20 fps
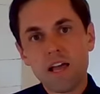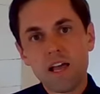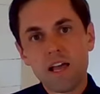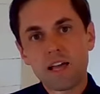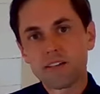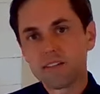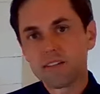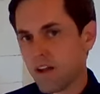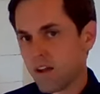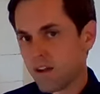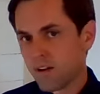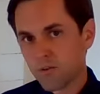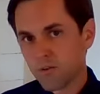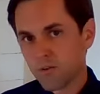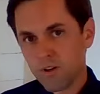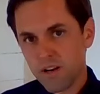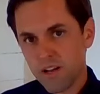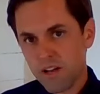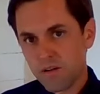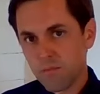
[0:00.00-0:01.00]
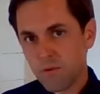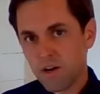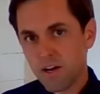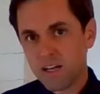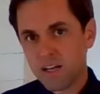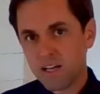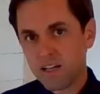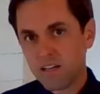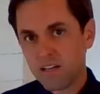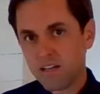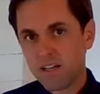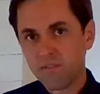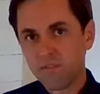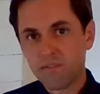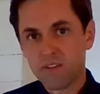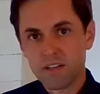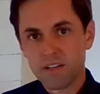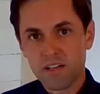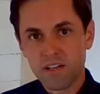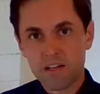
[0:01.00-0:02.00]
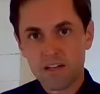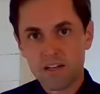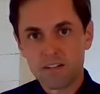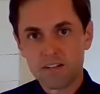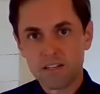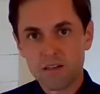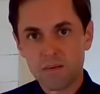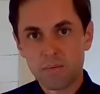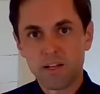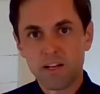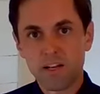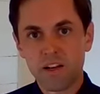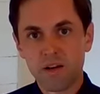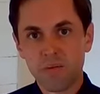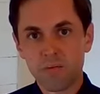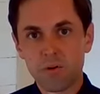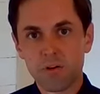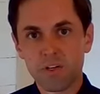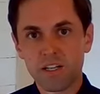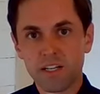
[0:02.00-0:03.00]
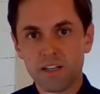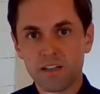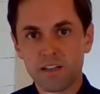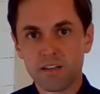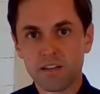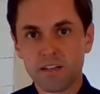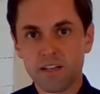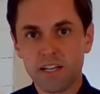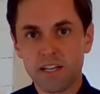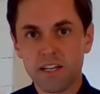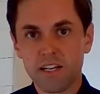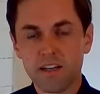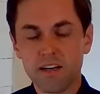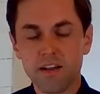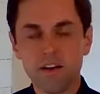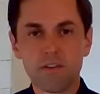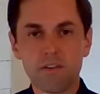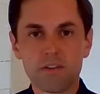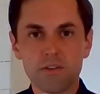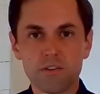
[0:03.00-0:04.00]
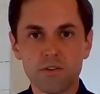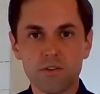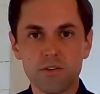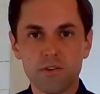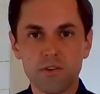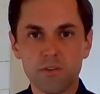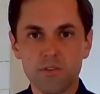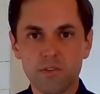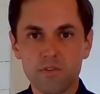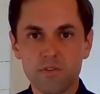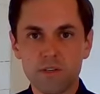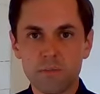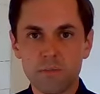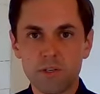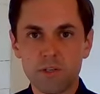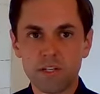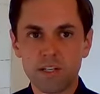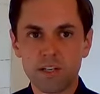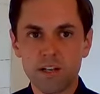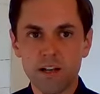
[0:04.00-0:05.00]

It's not going to run out of money. If it does, they plan on putting in another $250 billion.